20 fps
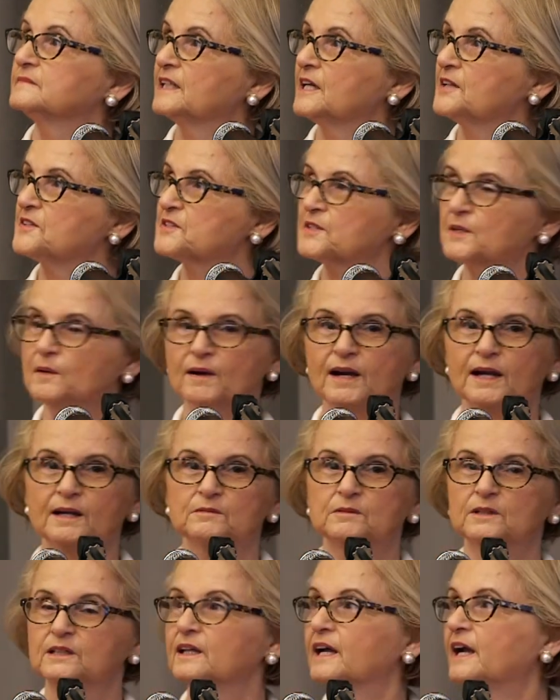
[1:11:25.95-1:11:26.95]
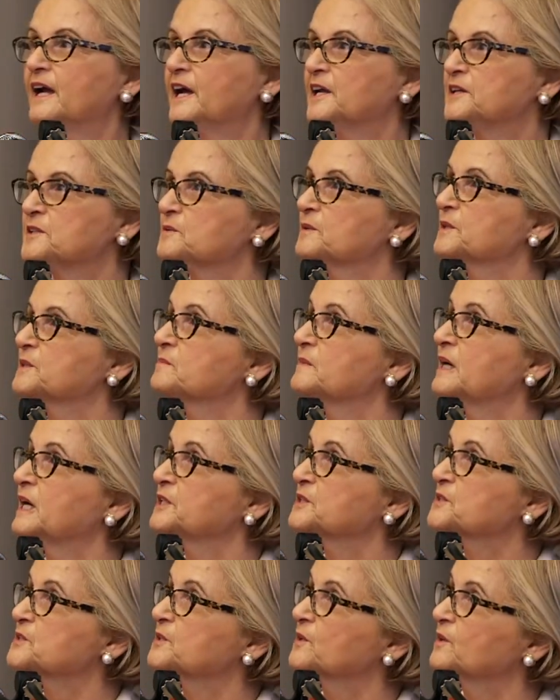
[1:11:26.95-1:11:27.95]
And so I will end with
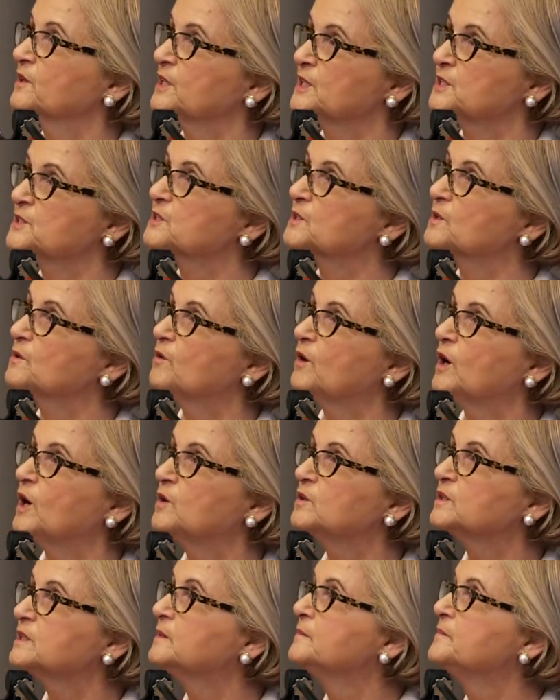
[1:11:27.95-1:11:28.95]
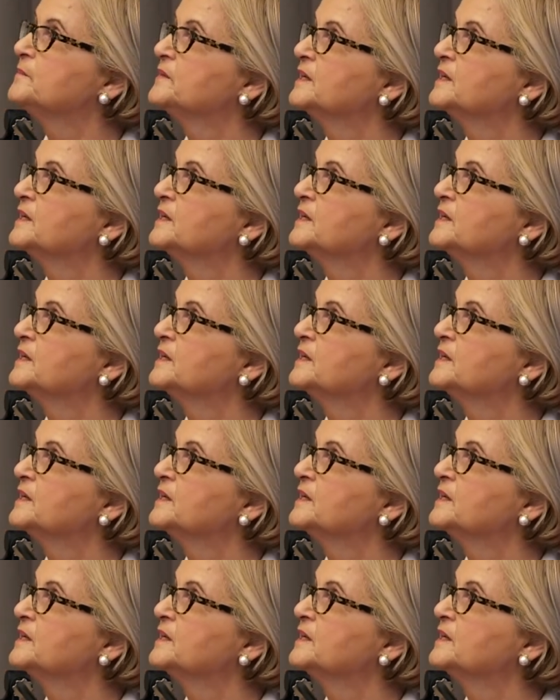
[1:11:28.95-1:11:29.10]
Montessori's quote,